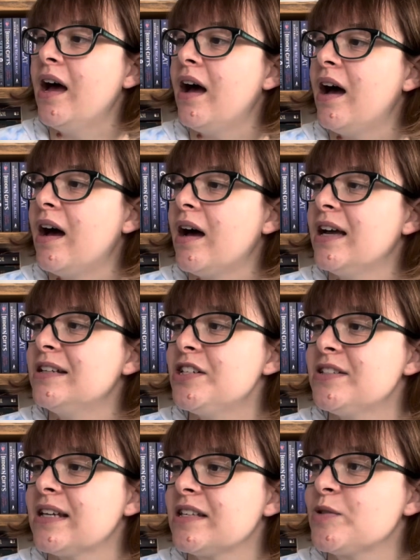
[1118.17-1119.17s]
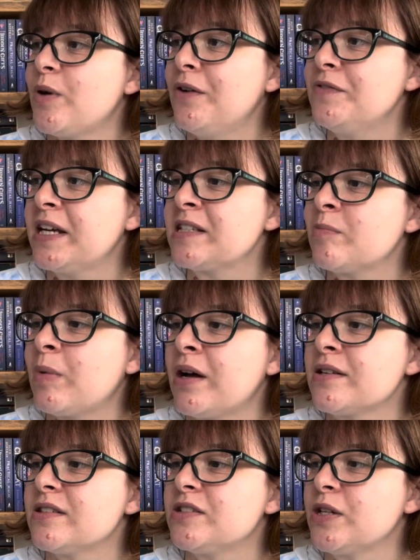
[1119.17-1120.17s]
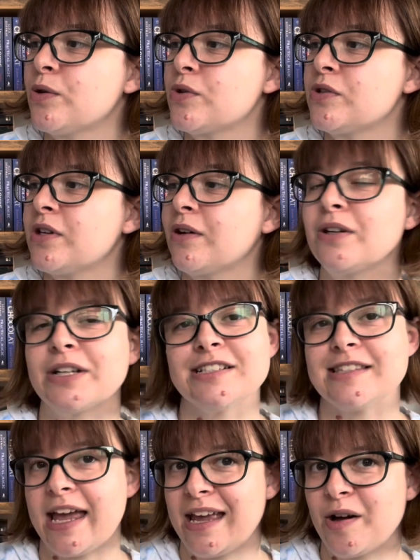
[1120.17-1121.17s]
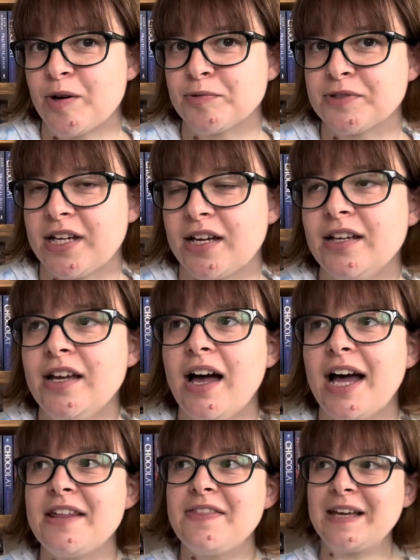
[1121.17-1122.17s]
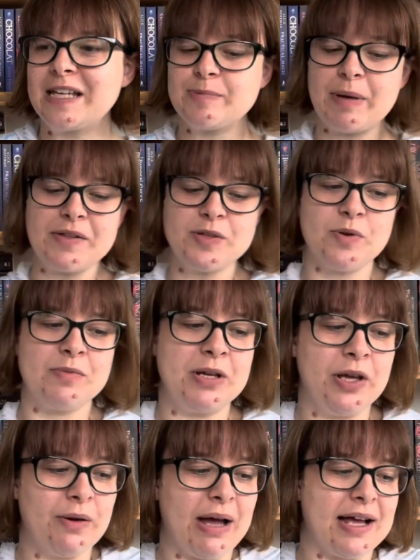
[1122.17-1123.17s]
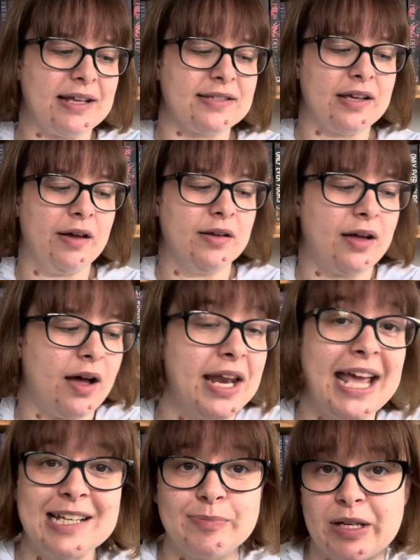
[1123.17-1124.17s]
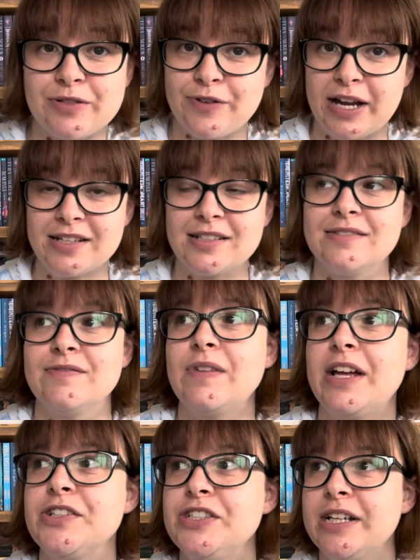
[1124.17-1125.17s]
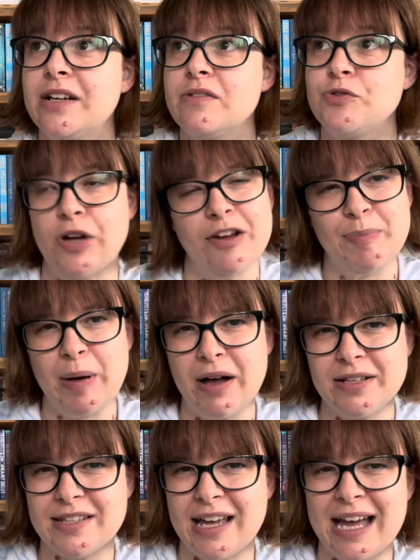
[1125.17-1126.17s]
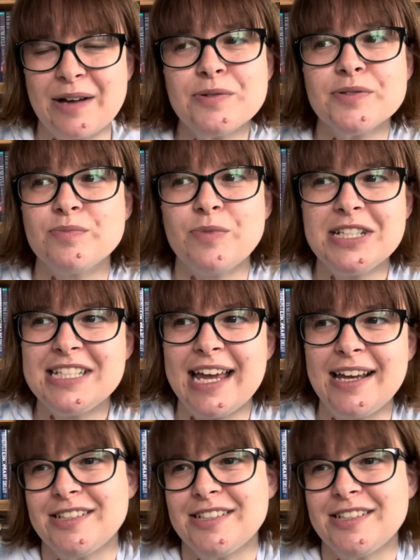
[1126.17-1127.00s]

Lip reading: It just says 12 days have passed, the children don't look a day older. And I think it's about this woman who has an ex-best friend, and she kind of drives past a house one day.